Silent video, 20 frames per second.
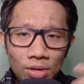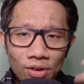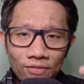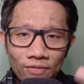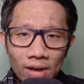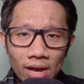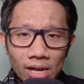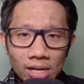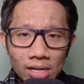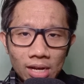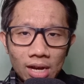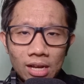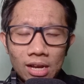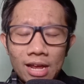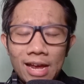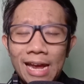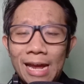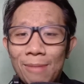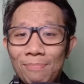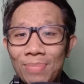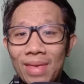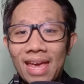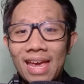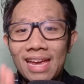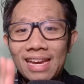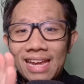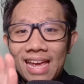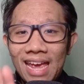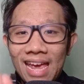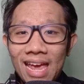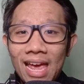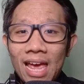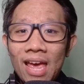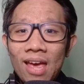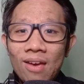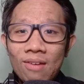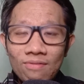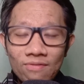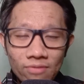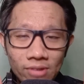file a claim and
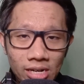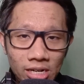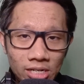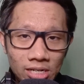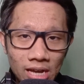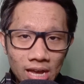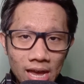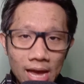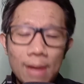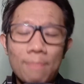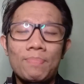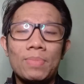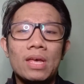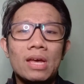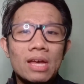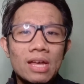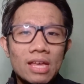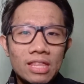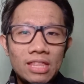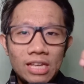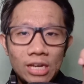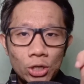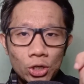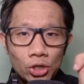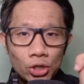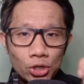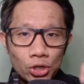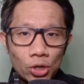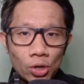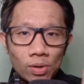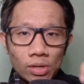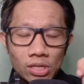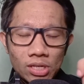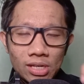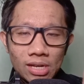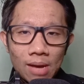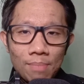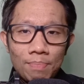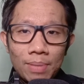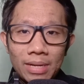every time the insurance
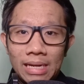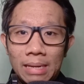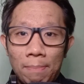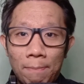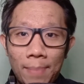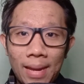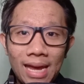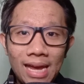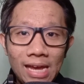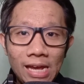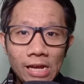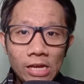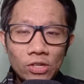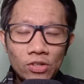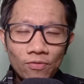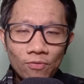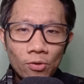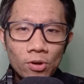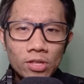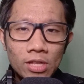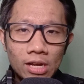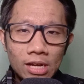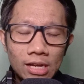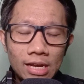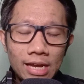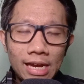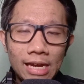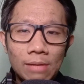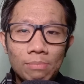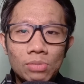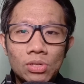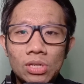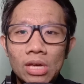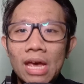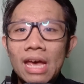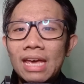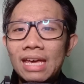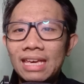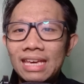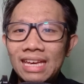company pays for the claims,
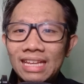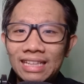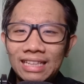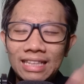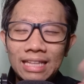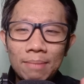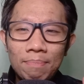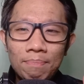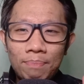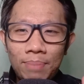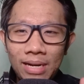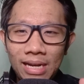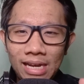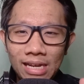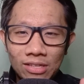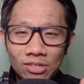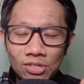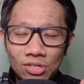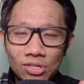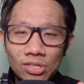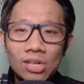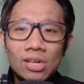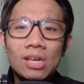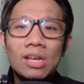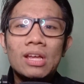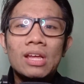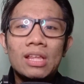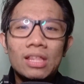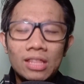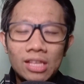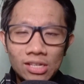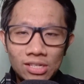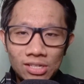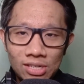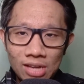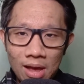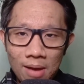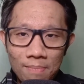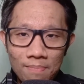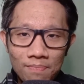it depletes the
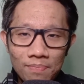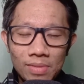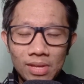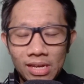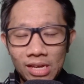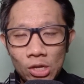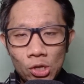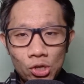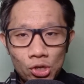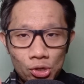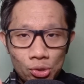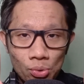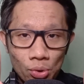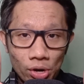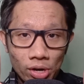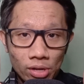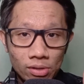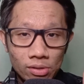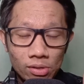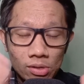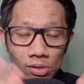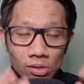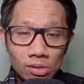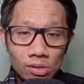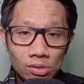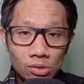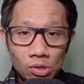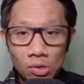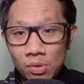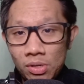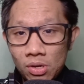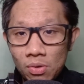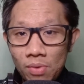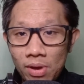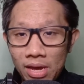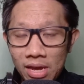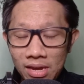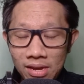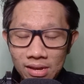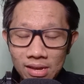sum insured. So, in a
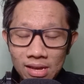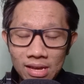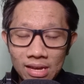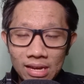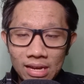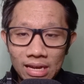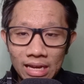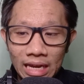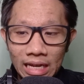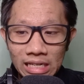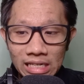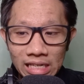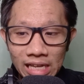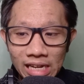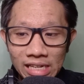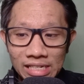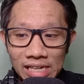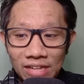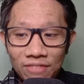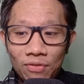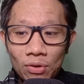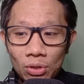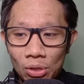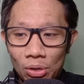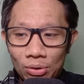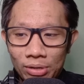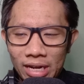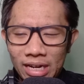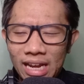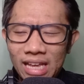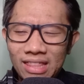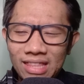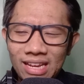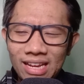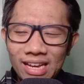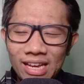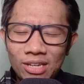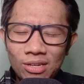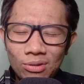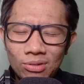way, it's like cell phone load. And I
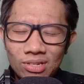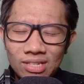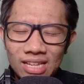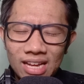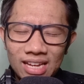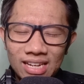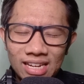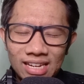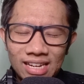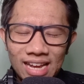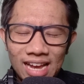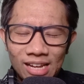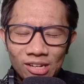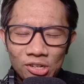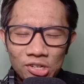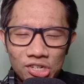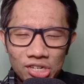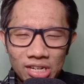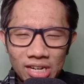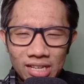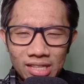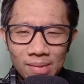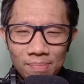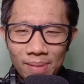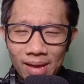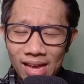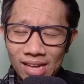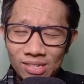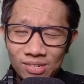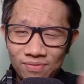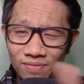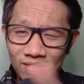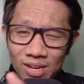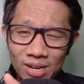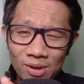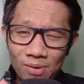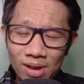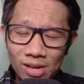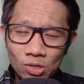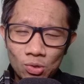think I used that analogy in the past
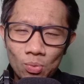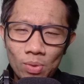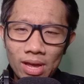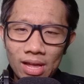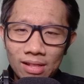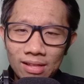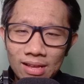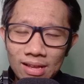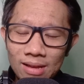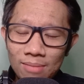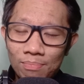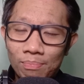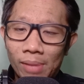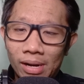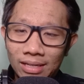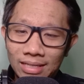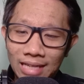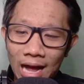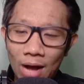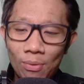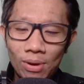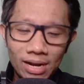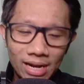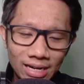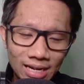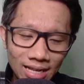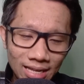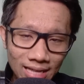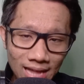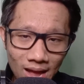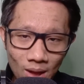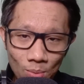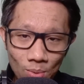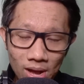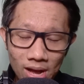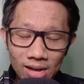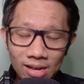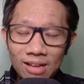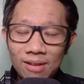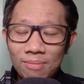video as well. Pag tawag ka ng
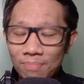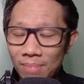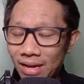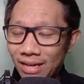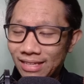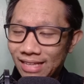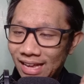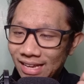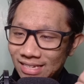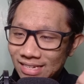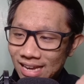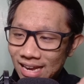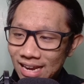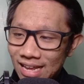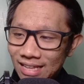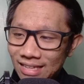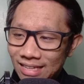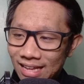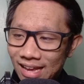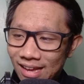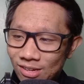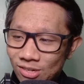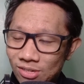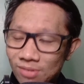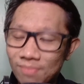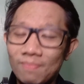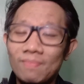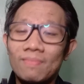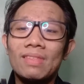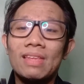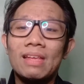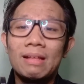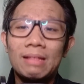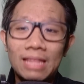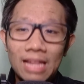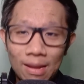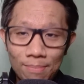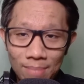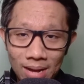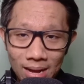tawag, pag text ka ng text,
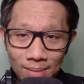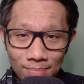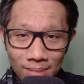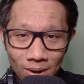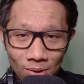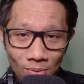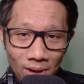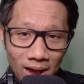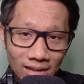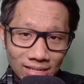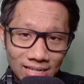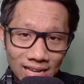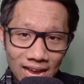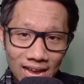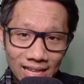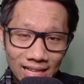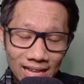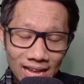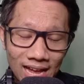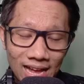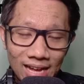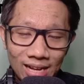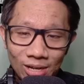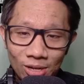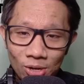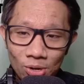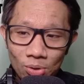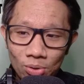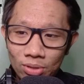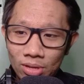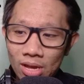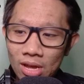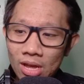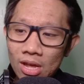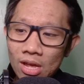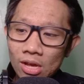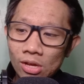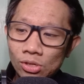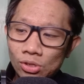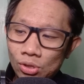nababawasan ang load.
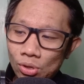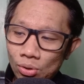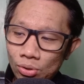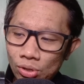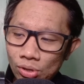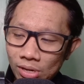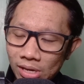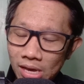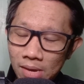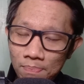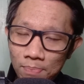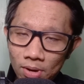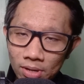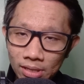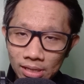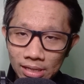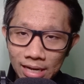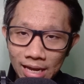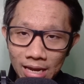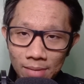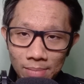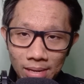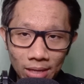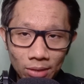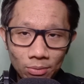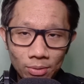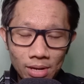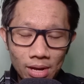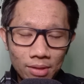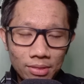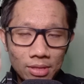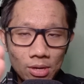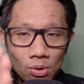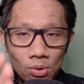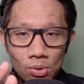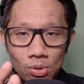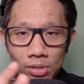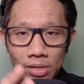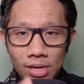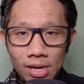So you keep on claiming throughout the
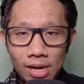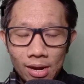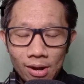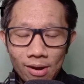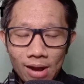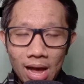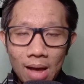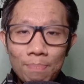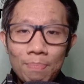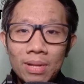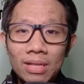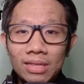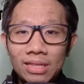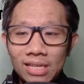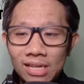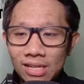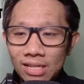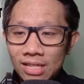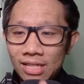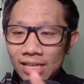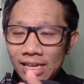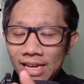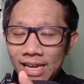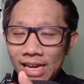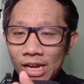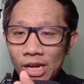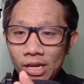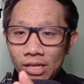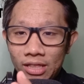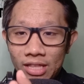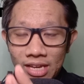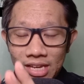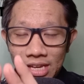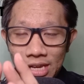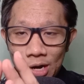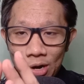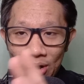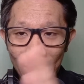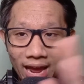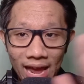whole year up until the
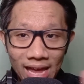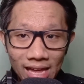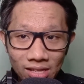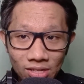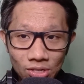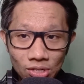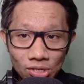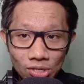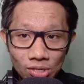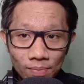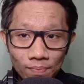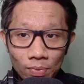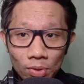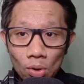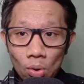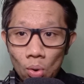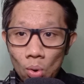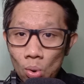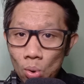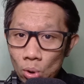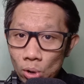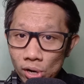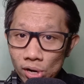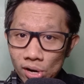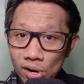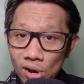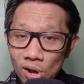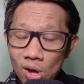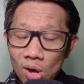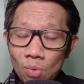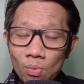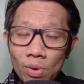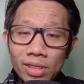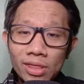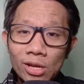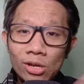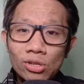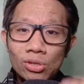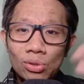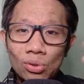year ends, or when
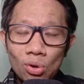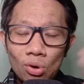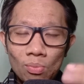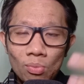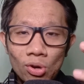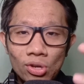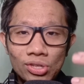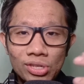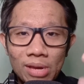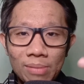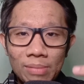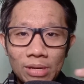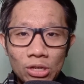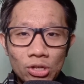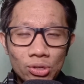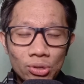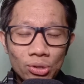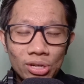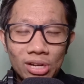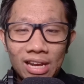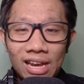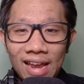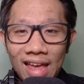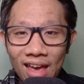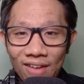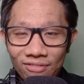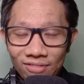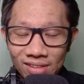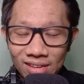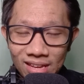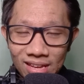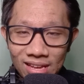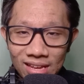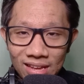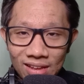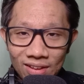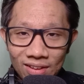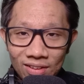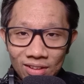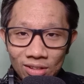there's no more sum insured left
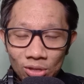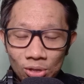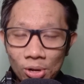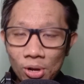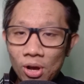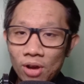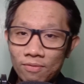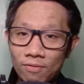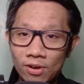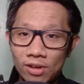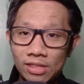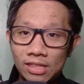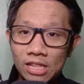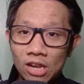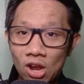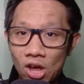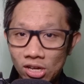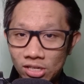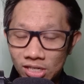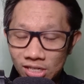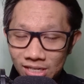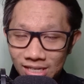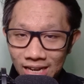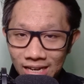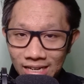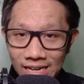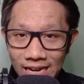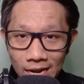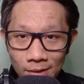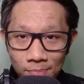to cover the losses that take